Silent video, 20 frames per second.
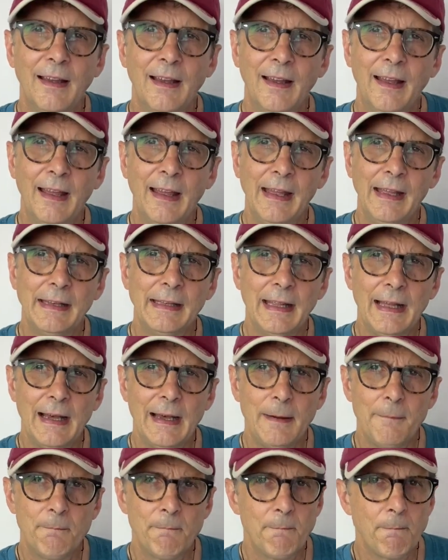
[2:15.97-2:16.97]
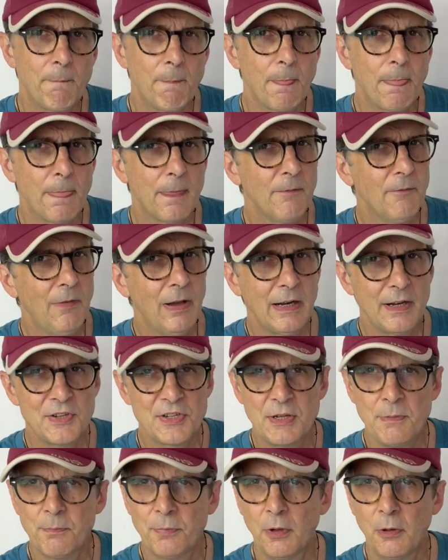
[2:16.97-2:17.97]
And very
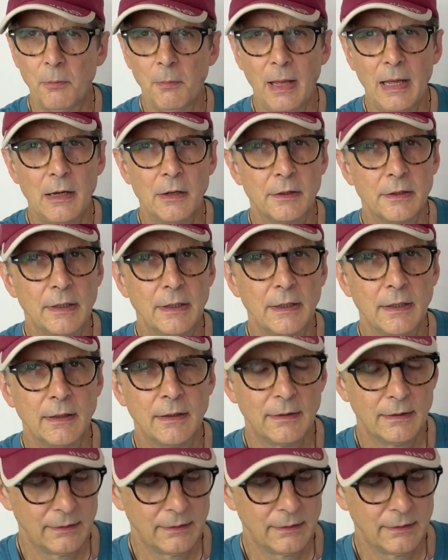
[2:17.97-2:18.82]
simple melody.